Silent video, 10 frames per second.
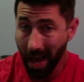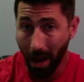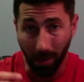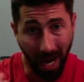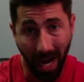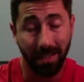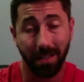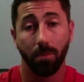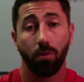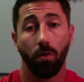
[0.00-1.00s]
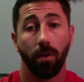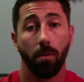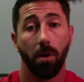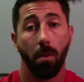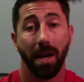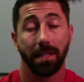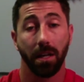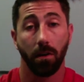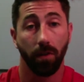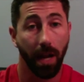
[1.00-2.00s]
I'm constantly improving upon
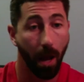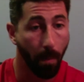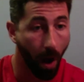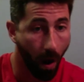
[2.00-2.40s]
myself and I'm